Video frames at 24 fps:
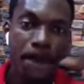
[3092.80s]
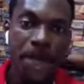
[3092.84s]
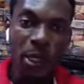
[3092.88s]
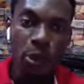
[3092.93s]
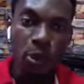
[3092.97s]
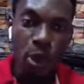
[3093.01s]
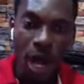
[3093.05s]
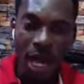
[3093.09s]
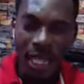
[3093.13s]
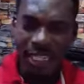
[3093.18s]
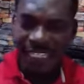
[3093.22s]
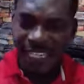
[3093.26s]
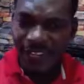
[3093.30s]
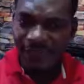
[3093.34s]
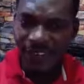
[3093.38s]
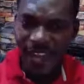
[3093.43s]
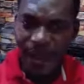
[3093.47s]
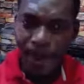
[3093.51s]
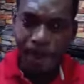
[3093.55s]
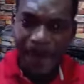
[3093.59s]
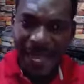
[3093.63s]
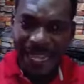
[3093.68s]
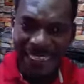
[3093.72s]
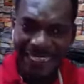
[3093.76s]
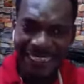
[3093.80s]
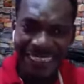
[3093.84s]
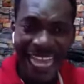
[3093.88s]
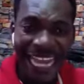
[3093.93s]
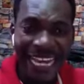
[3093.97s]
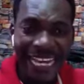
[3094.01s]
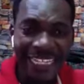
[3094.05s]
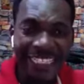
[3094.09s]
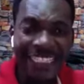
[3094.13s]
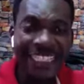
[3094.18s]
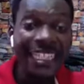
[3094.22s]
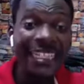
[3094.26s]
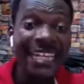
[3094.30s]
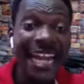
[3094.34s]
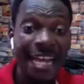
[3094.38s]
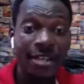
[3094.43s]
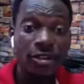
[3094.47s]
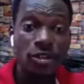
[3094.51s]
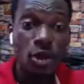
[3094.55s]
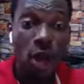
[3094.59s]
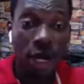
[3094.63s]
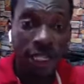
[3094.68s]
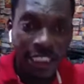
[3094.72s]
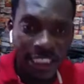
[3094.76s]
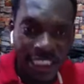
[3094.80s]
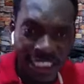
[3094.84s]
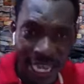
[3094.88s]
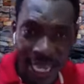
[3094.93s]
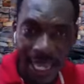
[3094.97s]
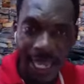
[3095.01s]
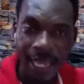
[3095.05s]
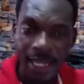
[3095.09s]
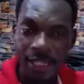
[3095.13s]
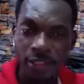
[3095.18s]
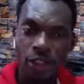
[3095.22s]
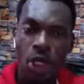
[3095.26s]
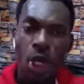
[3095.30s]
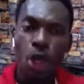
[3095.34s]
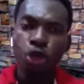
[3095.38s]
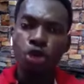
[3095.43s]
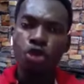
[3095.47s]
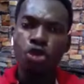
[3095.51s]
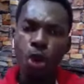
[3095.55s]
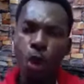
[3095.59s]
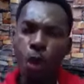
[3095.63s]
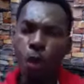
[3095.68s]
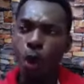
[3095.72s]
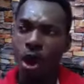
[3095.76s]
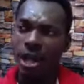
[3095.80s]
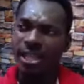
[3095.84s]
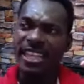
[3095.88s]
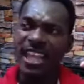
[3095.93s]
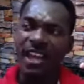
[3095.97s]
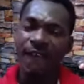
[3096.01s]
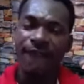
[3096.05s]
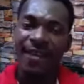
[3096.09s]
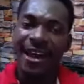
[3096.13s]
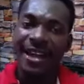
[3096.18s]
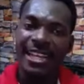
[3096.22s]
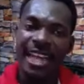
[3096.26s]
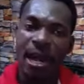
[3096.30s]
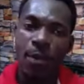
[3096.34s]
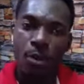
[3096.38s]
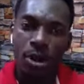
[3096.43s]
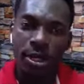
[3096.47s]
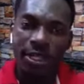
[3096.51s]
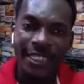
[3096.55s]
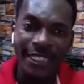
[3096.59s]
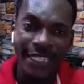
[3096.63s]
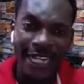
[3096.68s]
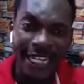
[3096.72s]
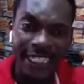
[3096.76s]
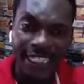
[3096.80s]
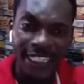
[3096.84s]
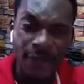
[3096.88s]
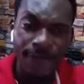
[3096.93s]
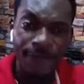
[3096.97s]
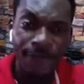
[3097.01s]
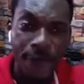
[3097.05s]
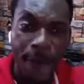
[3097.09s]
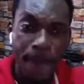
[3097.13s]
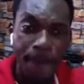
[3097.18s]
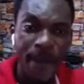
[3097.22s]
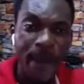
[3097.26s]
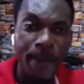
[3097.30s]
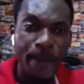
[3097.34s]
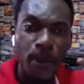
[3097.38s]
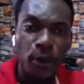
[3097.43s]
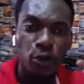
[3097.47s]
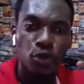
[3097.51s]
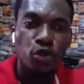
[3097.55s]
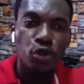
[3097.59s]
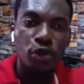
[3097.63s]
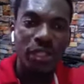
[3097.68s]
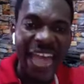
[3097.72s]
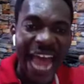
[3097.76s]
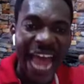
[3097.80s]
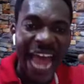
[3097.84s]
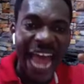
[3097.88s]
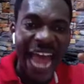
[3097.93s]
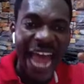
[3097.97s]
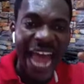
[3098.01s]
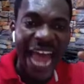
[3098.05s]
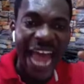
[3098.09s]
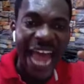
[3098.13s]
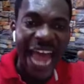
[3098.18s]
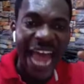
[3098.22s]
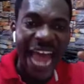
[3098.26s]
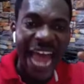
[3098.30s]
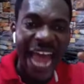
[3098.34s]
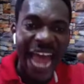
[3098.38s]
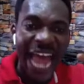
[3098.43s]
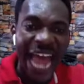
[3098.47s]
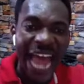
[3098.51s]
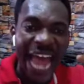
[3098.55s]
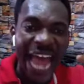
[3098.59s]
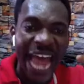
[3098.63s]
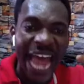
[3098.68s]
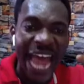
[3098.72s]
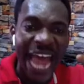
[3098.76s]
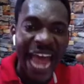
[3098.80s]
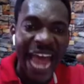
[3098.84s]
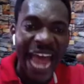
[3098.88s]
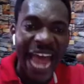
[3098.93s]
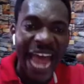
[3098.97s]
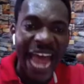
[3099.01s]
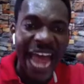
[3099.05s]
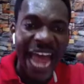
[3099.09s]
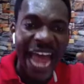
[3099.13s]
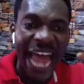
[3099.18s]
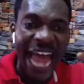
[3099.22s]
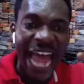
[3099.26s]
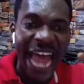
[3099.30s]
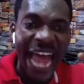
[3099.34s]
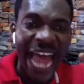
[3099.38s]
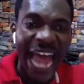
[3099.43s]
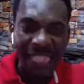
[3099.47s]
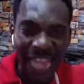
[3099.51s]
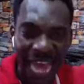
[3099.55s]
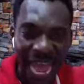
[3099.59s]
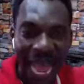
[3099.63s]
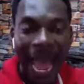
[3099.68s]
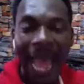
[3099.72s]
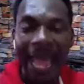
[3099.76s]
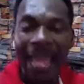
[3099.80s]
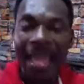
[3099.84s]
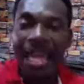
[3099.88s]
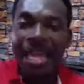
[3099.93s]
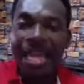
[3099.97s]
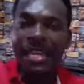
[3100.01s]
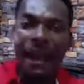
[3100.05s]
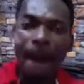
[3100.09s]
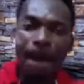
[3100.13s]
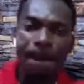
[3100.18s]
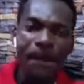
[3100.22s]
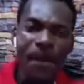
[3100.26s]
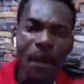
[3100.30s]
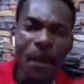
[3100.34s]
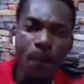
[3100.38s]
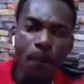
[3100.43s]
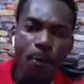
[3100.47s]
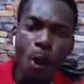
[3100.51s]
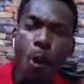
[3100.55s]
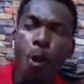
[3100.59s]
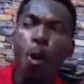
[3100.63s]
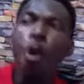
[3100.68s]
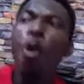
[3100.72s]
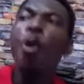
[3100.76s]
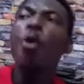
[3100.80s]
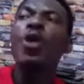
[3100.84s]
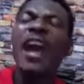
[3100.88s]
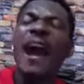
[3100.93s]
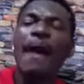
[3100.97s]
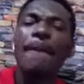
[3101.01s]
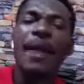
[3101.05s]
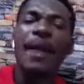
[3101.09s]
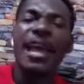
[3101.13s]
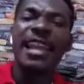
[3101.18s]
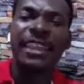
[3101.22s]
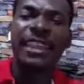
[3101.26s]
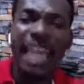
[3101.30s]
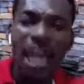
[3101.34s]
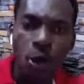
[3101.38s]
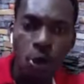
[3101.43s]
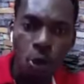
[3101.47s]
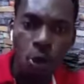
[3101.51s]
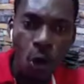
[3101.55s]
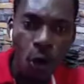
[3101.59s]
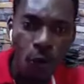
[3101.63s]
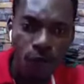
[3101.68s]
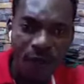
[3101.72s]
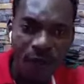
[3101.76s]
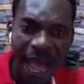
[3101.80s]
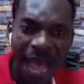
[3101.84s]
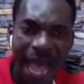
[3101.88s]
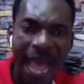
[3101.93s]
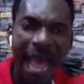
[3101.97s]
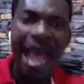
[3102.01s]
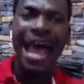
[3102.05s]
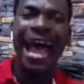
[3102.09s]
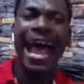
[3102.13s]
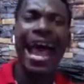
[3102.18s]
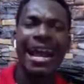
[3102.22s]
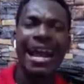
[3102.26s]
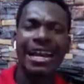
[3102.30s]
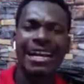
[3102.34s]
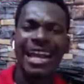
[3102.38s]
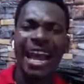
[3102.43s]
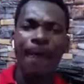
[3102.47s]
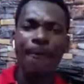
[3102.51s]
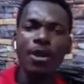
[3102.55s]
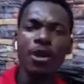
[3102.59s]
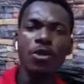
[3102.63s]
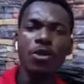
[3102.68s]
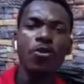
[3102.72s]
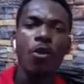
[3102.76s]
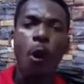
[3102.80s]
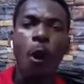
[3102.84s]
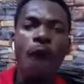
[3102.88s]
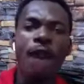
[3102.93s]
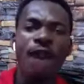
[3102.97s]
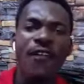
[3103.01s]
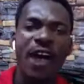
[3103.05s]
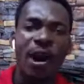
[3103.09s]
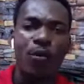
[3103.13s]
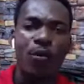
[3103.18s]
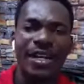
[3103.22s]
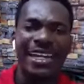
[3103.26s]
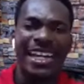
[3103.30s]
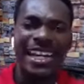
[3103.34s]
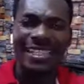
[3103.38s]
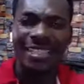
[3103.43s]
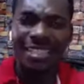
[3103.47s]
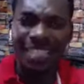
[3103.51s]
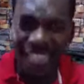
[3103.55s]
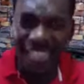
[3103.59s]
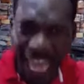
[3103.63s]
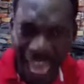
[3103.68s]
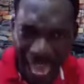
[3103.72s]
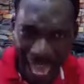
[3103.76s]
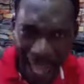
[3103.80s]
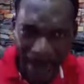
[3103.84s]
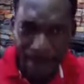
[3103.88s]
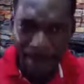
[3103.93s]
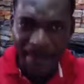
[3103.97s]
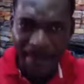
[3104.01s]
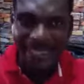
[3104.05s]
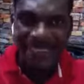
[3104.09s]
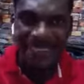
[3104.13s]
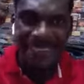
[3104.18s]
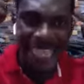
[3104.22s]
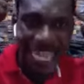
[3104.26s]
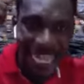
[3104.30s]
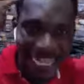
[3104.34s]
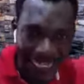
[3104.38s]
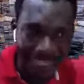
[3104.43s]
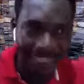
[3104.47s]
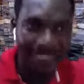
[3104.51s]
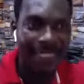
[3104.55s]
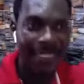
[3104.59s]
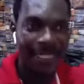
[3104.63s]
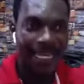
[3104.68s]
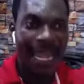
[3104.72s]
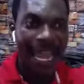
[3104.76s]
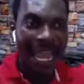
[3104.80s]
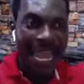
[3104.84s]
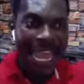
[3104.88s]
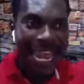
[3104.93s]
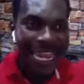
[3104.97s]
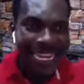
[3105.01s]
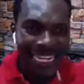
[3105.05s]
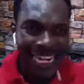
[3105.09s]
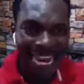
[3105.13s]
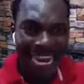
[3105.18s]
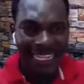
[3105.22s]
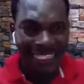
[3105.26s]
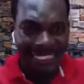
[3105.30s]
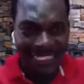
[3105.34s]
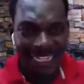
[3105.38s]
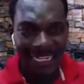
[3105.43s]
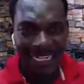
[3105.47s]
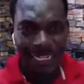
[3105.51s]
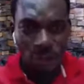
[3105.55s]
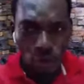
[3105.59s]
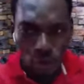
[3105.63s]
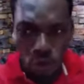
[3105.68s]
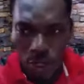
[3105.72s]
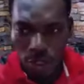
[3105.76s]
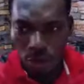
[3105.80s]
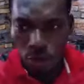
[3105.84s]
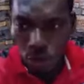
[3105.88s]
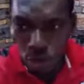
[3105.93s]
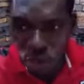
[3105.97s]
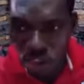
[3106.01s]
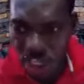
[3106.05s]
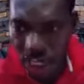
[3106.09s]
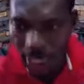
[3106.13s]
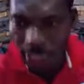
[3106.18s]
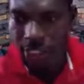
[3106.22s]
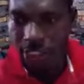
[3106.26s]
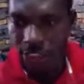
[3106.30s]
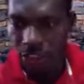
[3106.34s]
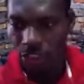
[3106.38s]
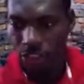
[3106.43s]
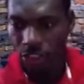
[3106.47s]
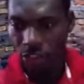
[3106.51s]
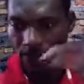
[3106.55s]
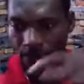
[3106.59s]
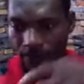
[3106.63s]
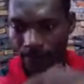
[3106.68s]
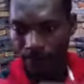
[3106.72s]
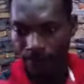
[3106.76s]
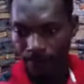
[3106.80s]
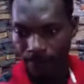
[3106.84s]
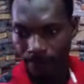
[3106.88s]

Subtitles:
Because if the mentality does not change, do whatever demonstration for people to die. Let the whole people die. The people who come and take over are coming over with the same mentality, and nothing is going to change.